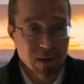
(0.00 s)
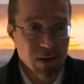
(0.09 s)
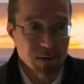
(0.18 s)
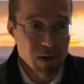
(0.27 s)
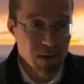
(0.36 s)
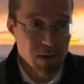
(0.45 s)
And
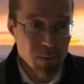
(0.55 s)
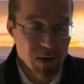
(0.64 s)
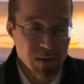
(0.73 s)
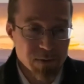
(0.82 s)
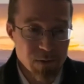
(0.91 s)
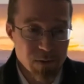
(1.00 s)
I'll talk
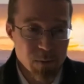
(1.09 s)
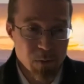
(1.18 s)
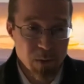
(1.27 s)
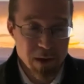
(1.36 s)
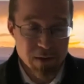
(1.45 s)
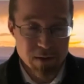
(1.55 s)
about some of the
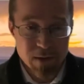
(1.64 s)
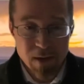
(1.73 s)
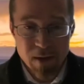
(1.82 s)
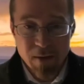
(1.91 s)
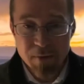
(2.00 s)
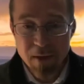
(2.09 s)
ways
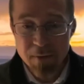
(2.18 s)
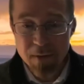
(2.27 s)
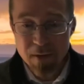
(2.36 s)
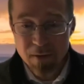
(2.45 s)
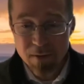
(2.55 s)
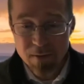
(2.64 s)
that
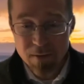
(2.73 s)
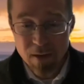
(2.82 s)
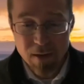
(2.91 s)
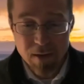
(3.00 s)
these